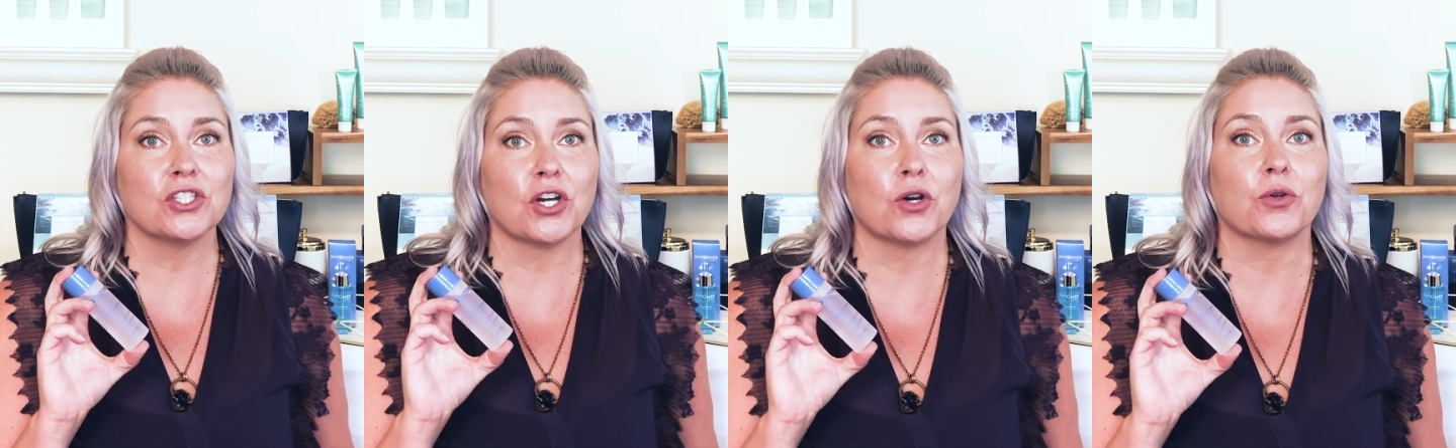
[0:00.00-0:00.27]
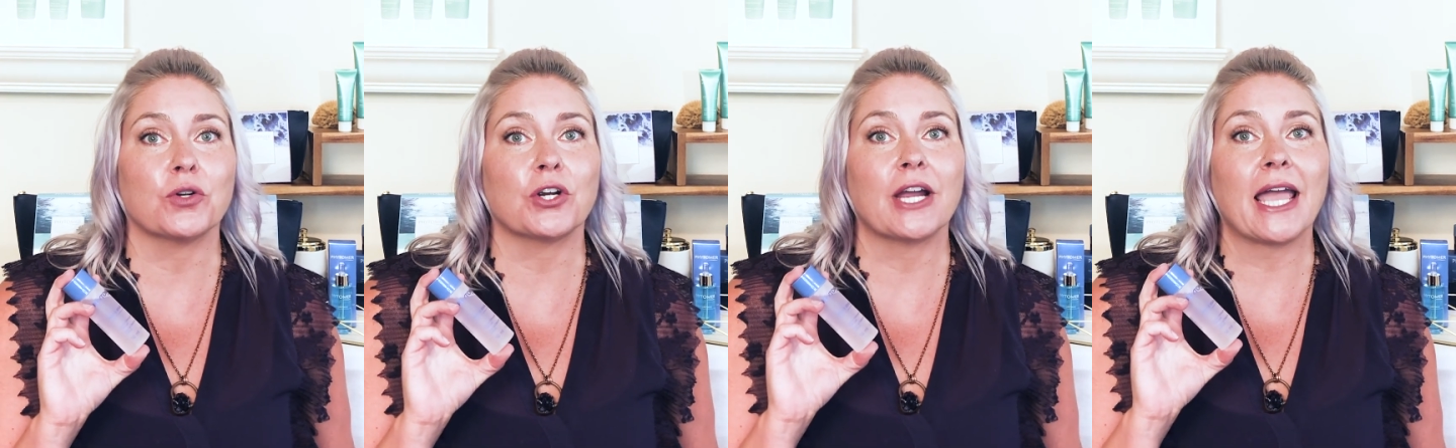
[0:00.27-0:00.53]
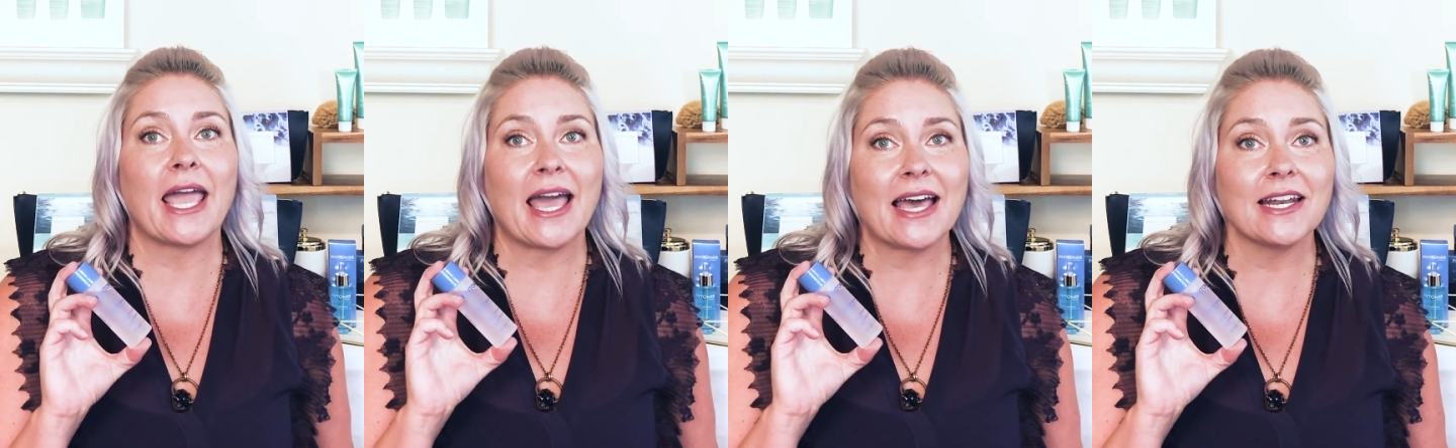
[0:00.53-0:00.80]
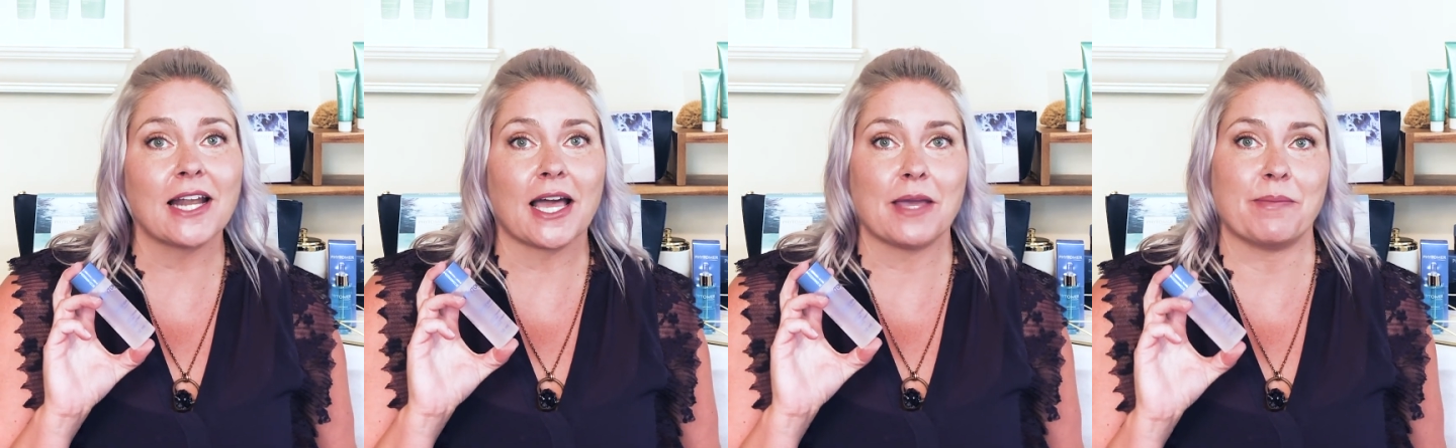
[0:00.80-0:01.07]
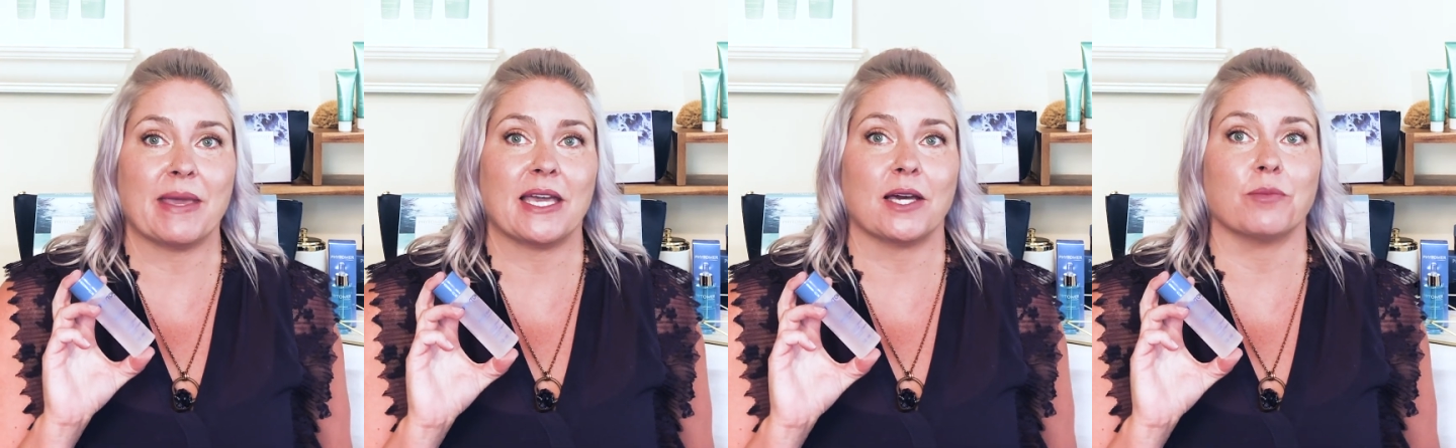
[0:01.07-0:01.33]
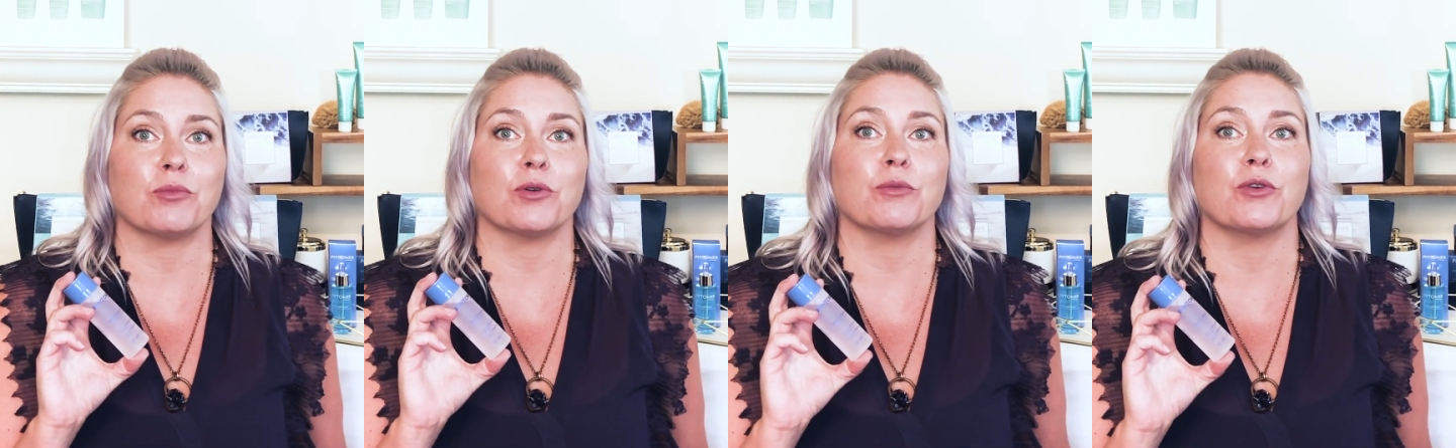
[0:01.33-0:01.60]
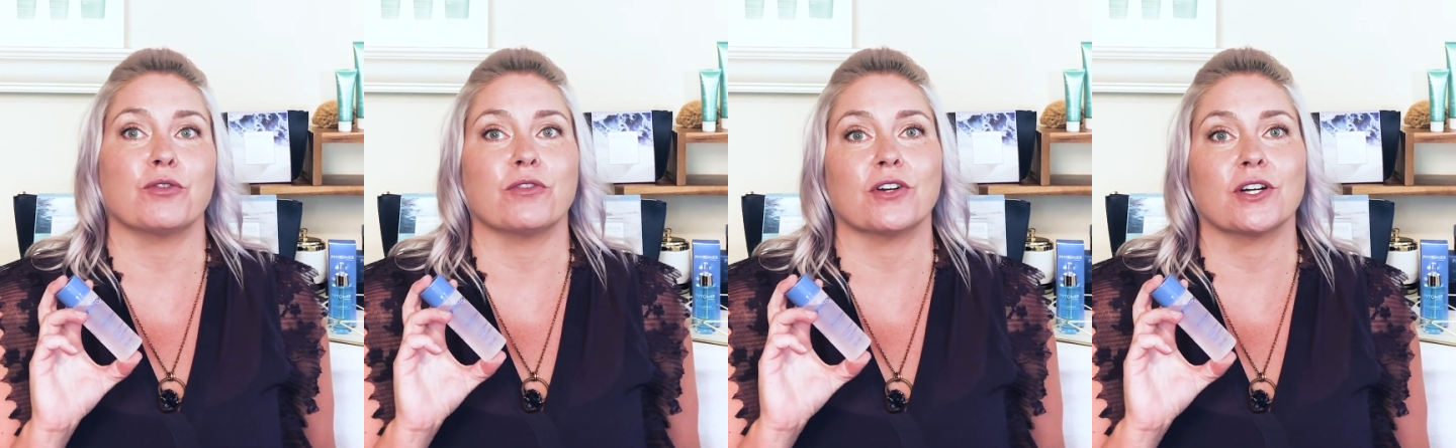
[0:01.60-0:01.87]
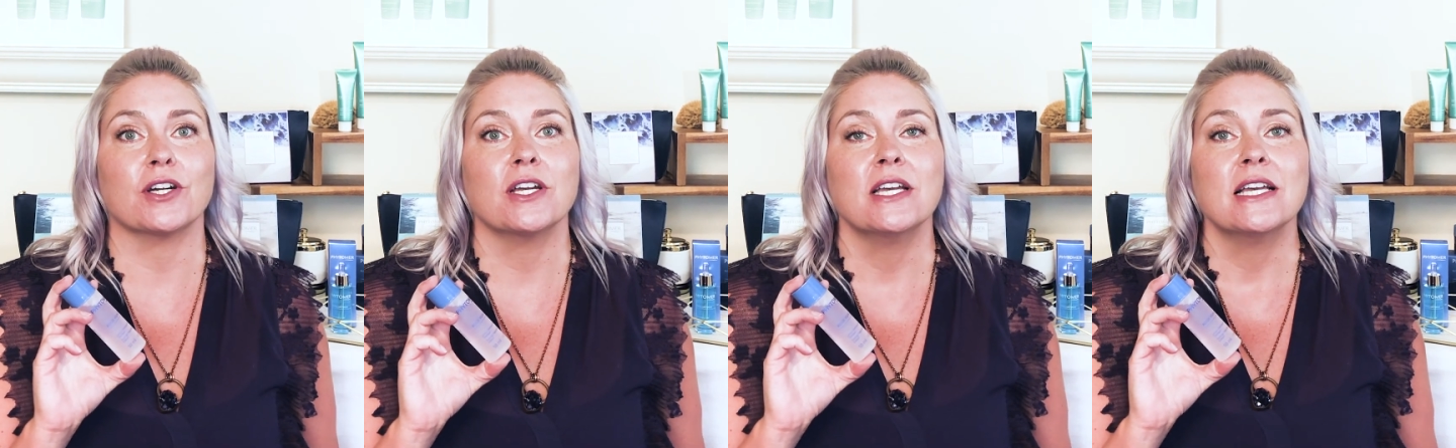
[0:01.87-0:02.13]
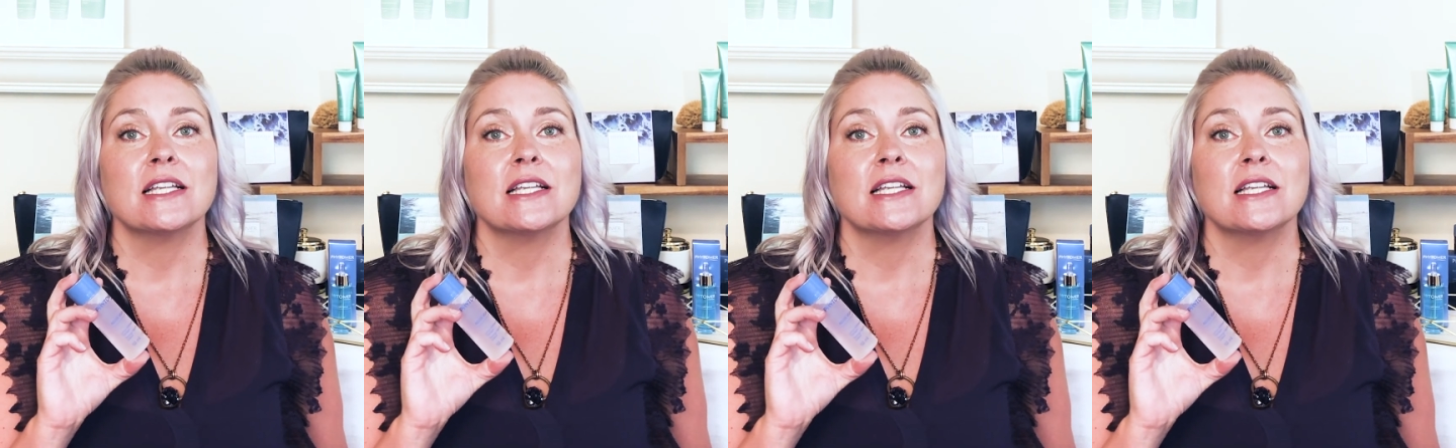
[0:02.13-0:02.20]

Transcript: toner, and eye makeup remover